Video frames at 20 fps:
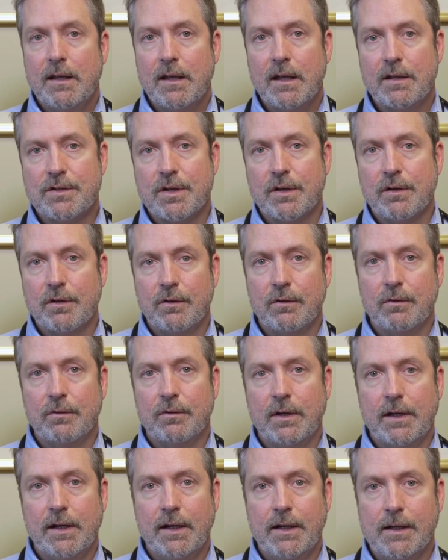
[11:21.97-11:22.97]
And
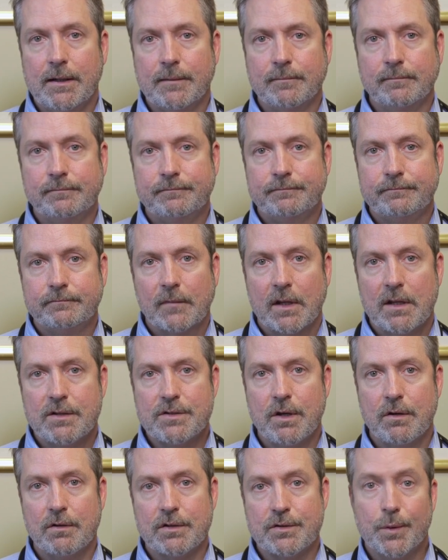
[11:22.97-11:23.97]
so um,
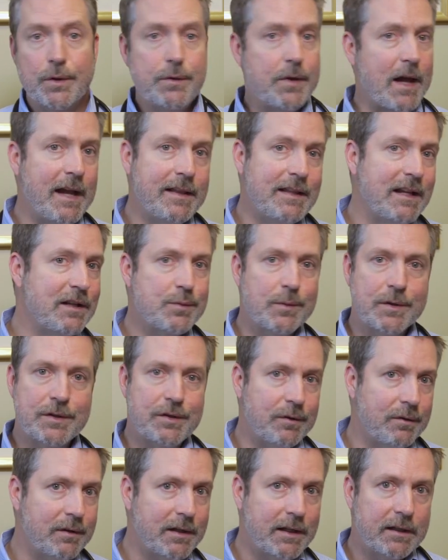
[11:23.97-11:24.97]
so it's worth. I think it's worth
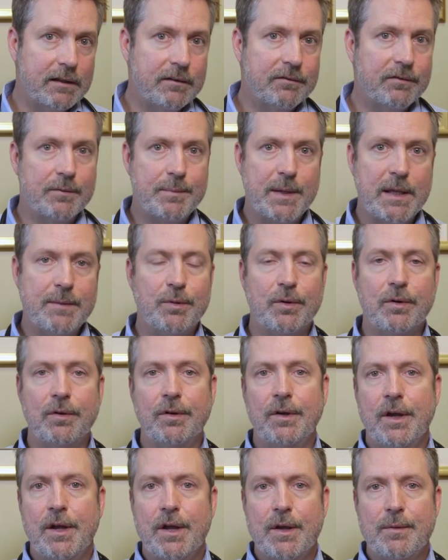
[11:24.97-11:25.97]
doing for
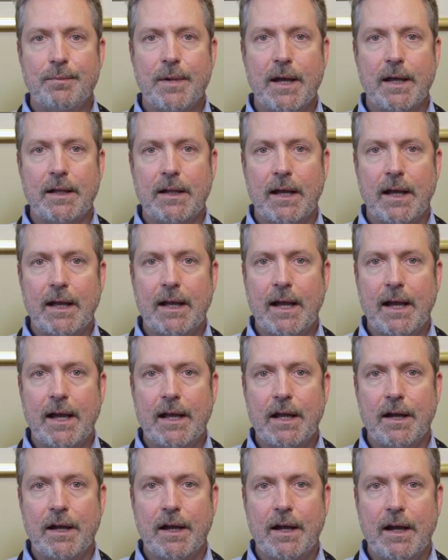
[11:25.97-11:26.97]
people, but
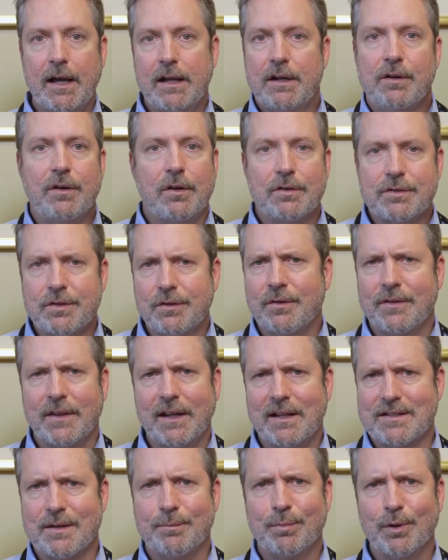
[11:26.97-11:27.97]
I I also don't
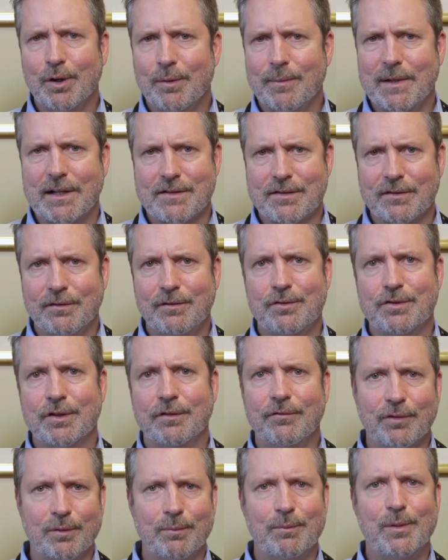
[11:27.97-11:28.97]
think it's a permanent solution for